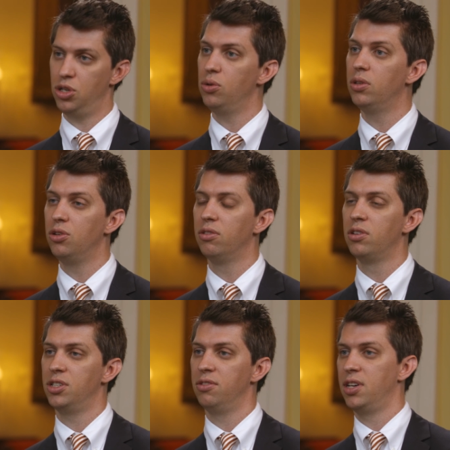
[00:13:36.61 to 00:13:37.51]
to the
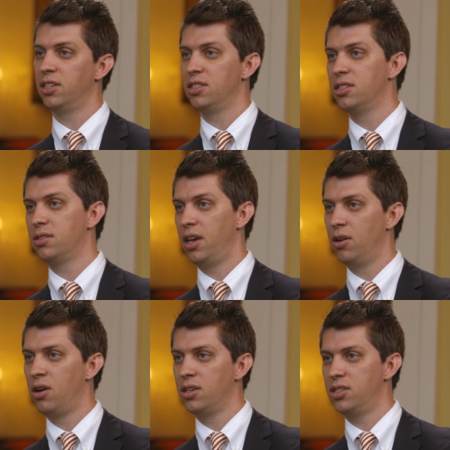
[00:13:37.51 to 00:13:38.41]
University of Texas
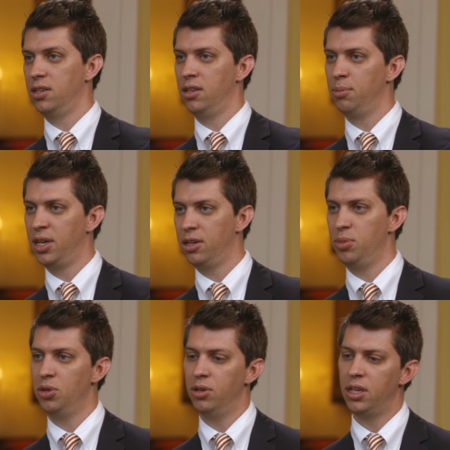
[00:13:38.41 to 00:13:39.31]
at Austin alumni
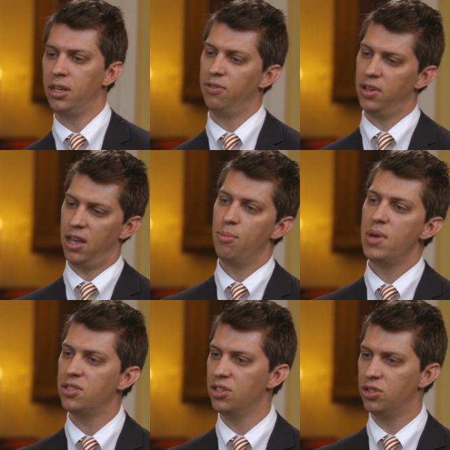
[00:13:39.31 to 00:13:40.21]
community. If you had a
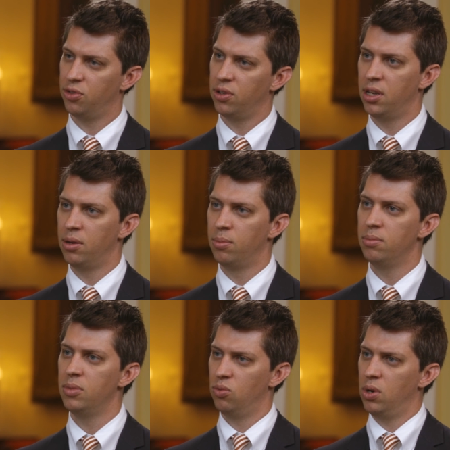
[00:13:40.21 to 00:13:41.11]
message for
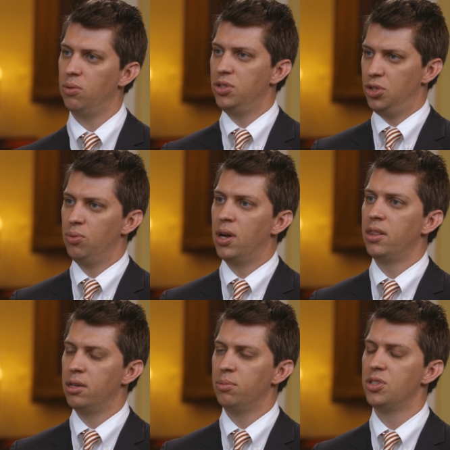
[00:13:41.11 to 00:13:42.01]
them, what would you
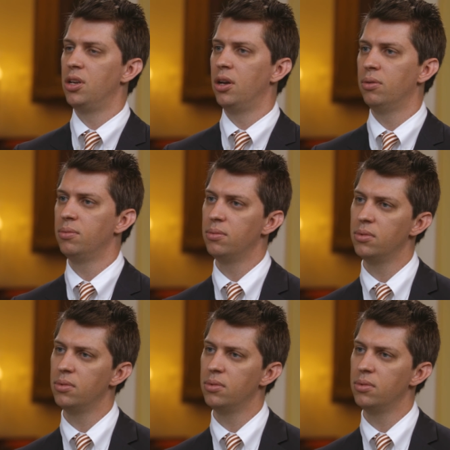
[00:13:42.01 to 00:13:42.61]
want them to know?